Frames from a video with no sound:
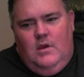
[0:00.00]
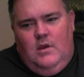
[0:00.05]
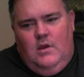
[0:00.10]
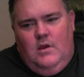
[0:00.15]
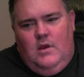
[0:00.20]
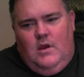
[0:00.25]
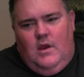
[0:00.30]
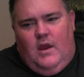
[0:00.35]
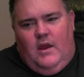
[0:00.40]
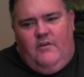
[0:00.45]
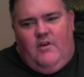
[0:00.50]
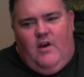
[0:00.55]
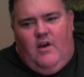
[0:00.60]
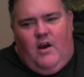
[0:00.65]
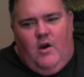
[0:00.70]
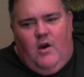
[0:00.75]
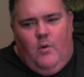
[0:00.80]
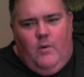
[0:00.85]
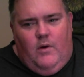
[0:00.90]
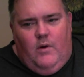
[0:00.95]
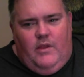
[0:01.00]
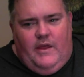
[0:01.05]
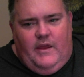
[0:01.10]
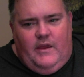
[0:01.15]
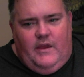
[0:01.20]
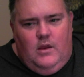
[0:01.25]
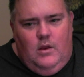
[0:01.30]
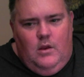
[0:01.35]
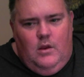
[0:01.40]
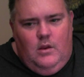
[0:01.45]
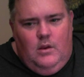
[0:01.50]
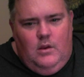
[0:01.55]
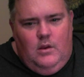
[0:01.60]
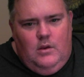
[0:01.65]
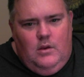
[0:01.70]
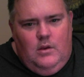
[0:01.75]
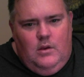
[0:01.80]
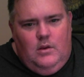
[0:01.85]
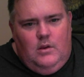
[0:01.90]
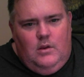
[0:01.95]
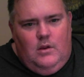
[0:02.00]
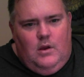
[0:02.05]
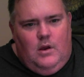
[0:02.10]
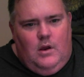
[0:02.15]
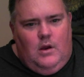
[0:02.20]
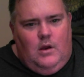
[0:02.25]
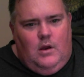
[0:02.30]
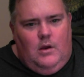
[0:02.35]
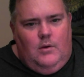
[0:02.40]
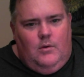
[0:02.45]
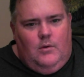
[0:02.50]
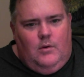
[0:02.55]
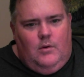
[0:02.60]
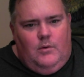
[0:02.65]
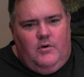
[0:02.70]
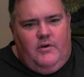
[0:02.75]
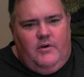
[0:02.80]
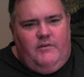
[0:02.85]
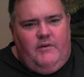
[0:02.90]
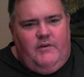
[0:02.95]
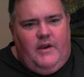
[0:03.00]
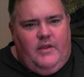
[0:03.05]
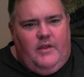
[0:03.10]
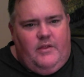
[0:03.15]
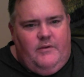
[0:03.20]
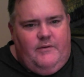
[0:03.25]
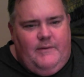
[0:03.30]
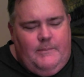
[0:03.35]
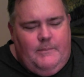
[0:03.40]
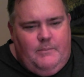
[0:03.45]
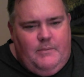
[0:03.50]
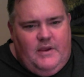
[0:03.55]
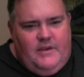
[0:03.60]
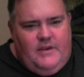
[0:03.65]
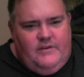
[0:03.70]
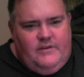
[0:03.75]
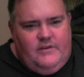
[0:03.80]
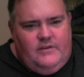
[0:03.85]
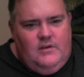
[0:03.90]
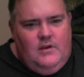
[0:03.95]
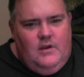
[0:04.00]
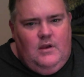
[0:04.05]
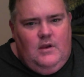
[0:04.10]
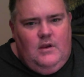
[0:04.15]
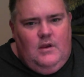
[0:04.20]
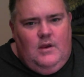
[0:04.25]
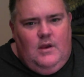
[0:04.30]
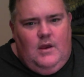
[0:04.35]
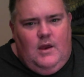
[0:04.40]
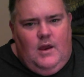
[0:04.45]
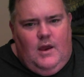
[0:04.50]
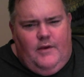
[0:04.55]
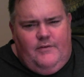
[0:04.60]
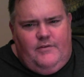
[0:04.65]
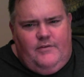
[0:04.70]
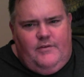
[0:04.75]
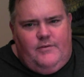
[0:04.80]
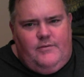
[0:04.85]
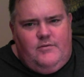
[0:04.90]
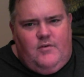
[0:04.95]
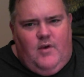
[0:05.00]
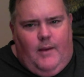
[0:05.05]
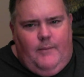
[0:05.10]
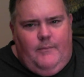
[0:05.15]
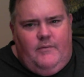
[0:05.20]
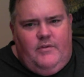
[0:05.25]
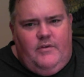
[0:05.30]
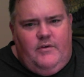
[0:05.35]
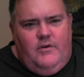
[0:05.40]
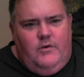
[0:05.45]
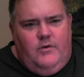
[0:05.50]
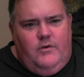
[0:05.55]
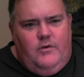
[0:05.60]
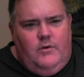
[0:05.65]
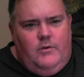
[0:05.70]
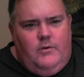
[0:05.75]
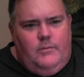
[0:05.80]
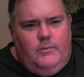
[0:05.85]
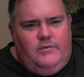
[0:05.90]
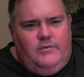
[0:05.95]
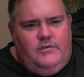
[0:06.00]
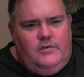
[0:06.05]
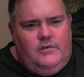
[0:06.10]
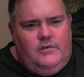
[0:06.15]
And Jocko Willink on a pretty regular basis. I've subscribed to their YouTubes,